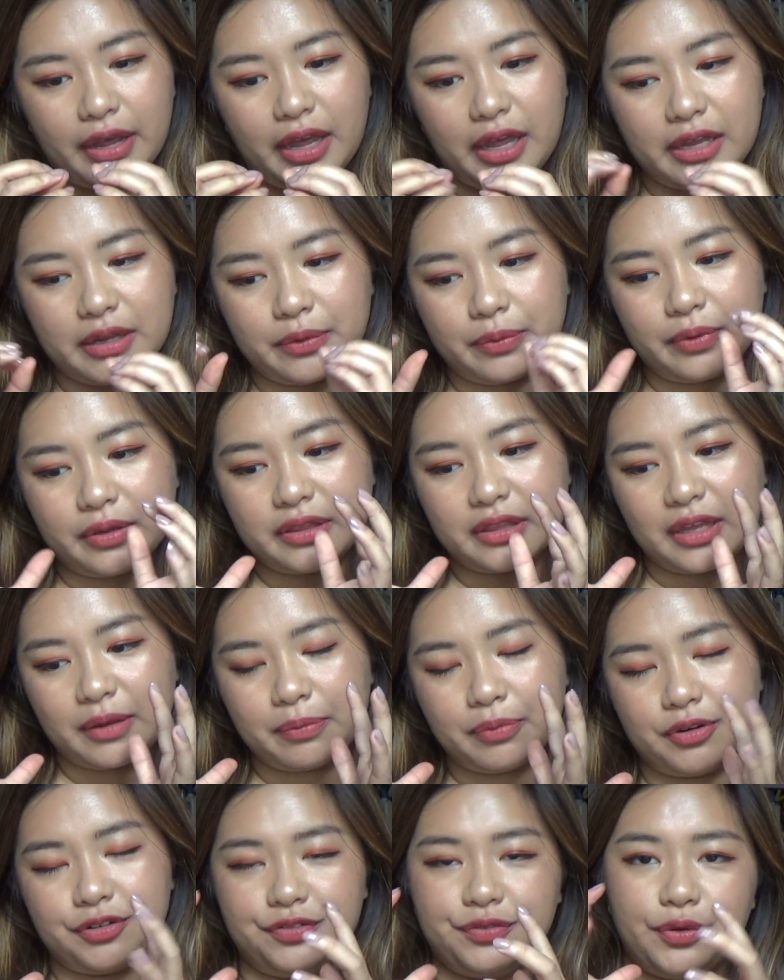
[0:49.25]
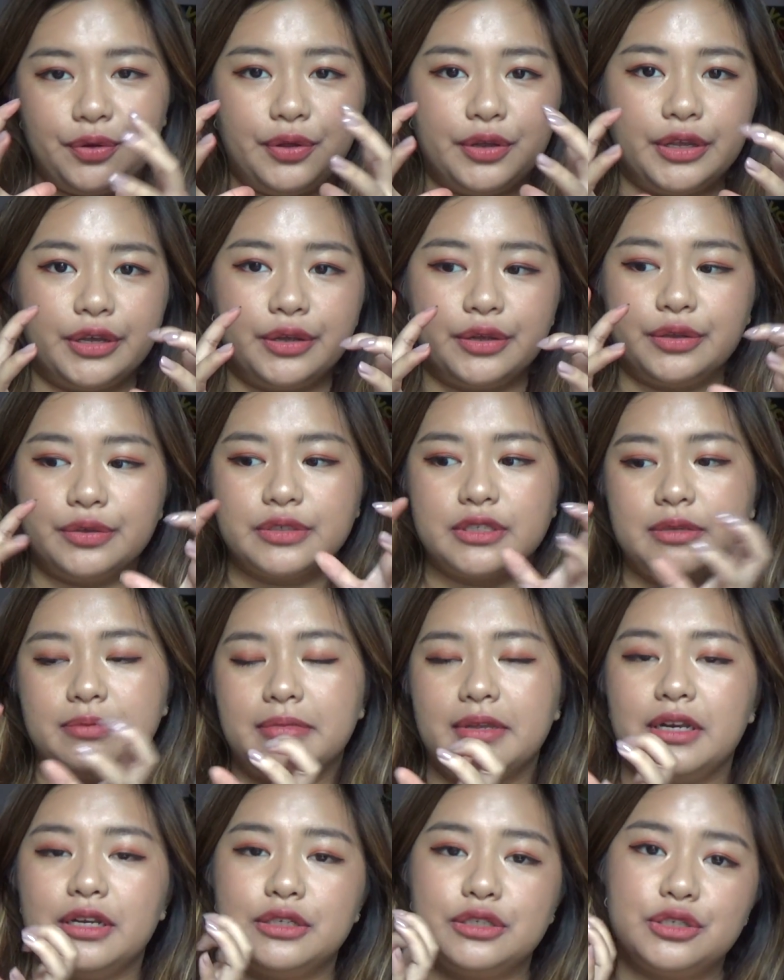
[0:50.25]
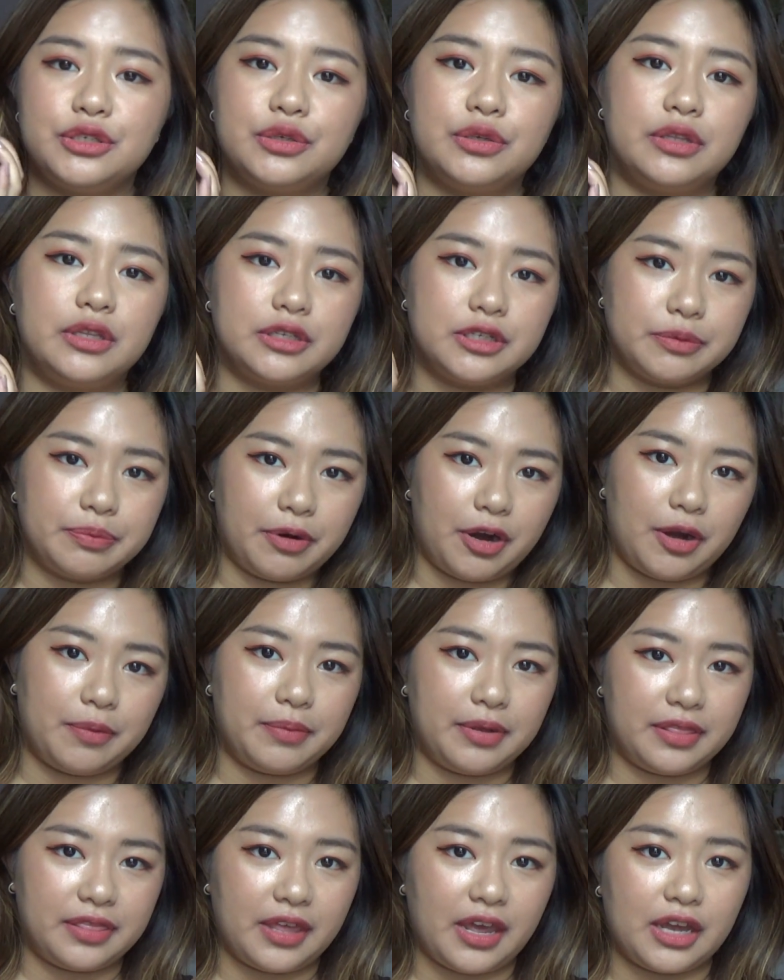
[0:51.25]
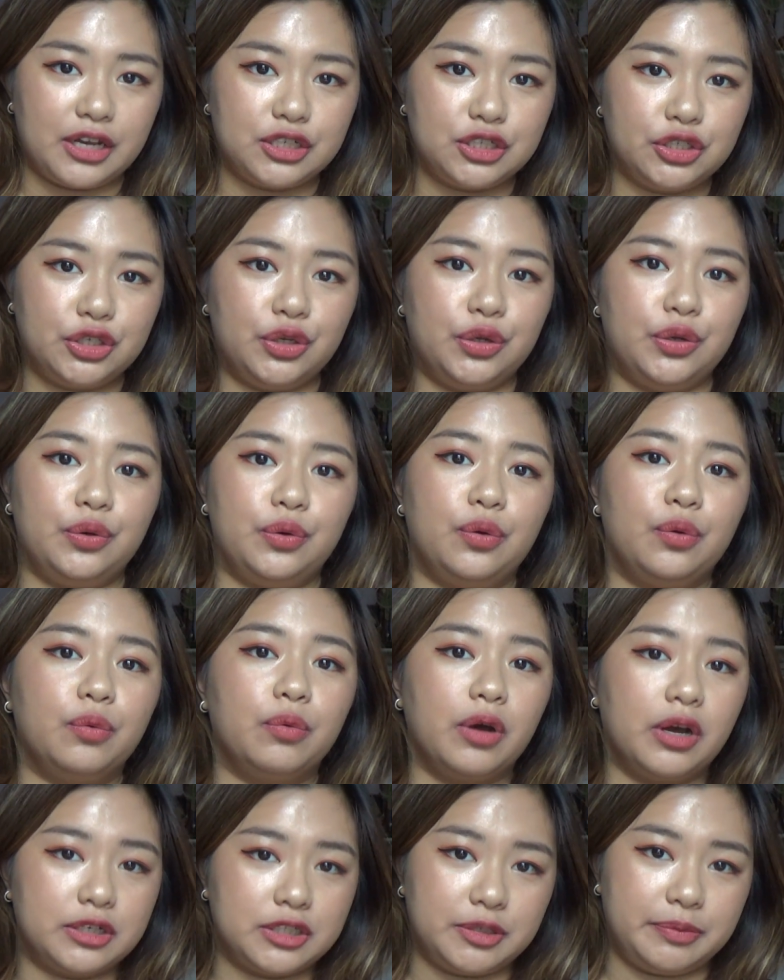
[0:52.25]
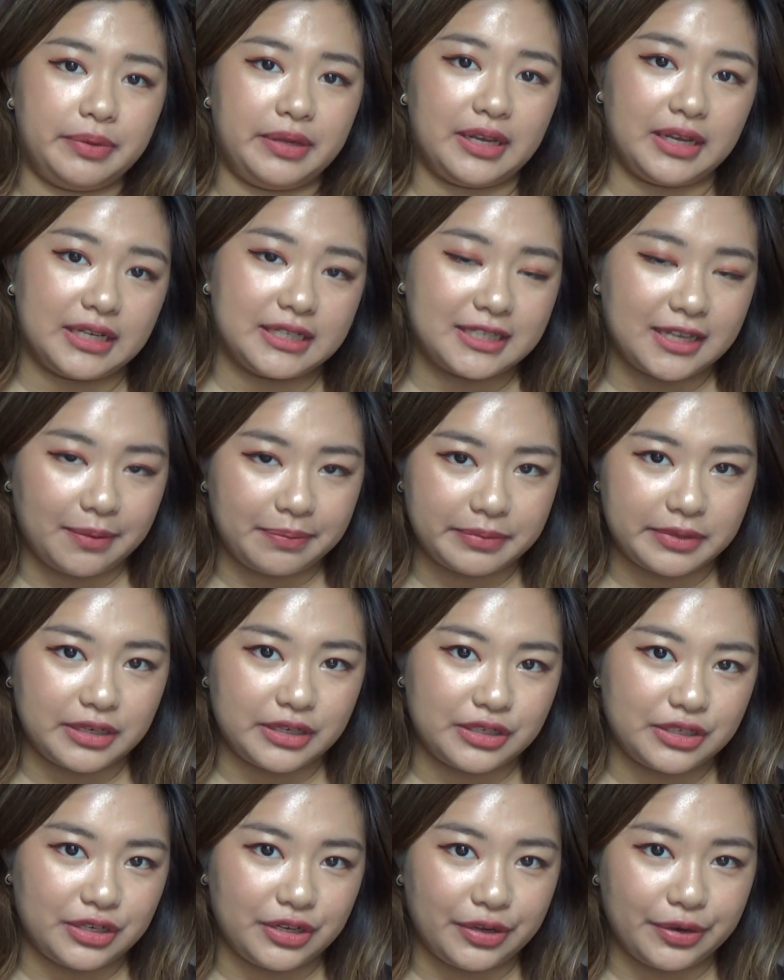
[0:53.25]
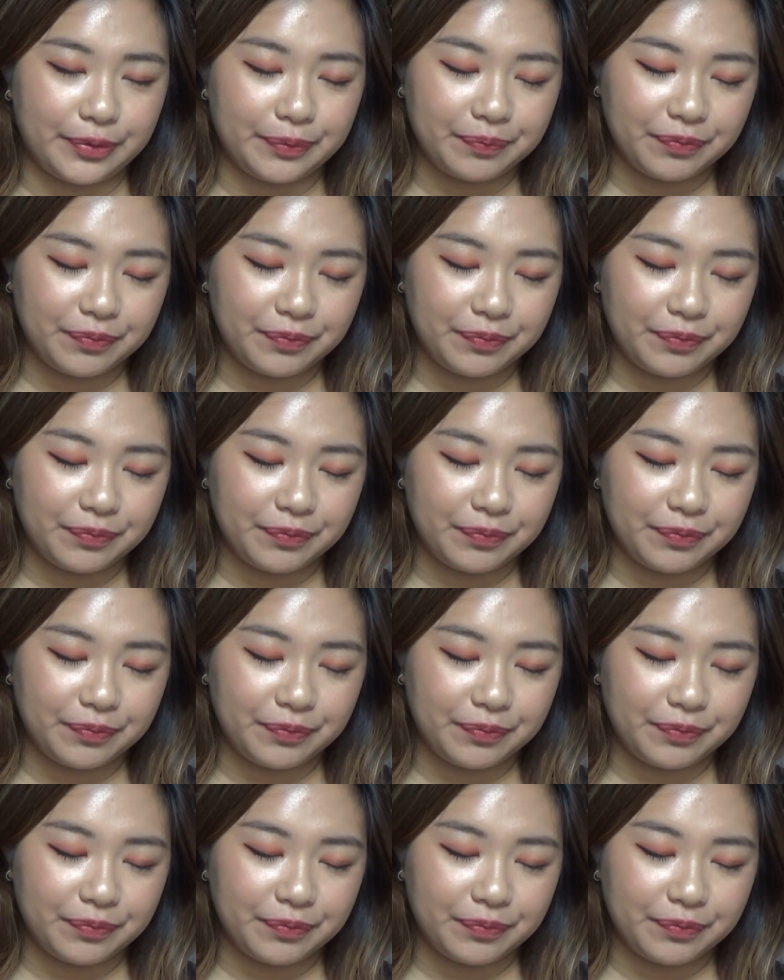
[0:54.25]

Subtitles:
and with that portfolio, you submit it to the department that you want to be accepted to.